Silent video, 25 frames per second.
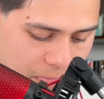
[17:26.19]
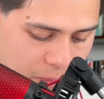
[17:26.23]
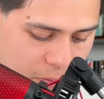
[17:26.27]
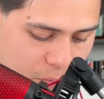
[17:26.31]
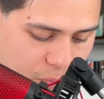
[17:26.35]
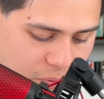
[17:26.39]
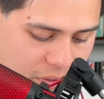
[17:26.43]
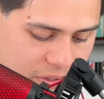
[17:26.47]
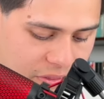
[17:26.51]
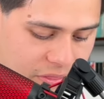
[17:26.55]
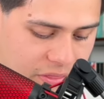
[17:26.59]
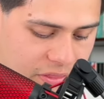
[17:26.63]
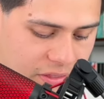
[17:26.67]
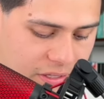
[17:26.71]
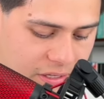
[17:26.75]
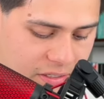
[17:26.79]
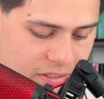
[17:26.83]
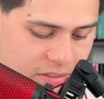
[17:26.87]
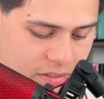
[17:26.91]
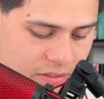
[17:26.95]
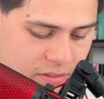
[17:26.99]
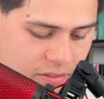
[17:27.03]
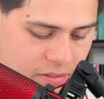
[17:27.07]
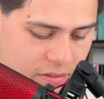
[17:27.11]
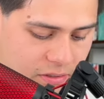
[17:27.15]
with
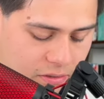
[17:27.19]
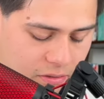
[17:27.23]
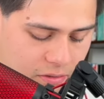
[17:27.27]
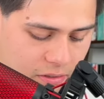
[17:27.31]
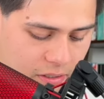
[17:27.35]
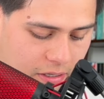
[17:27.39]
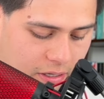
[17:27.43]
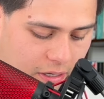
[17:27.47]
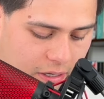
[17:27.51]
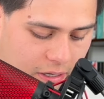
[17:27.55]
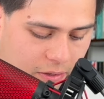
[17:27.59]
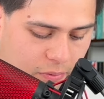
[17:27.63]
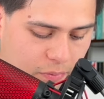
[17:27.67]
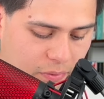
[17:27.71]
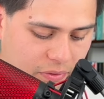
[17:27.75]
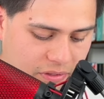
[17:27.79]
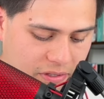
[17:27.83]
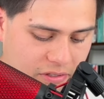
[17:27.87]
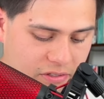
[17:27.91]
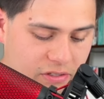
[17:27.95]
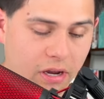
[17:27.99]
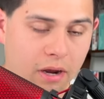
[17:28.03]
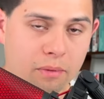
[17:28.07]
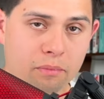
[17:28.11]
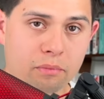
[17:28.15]
this
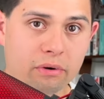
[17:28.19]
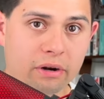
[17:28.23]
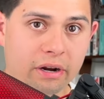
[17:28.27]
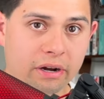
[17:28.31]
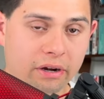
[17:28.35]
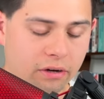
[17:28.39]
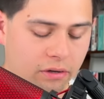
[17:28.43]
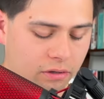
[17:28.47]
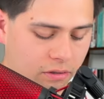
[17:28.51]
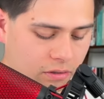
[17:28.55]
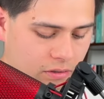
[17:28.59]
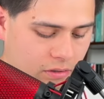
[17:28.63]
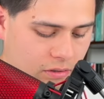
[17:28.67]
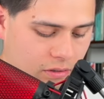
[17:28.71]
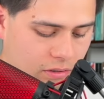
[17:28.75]
operator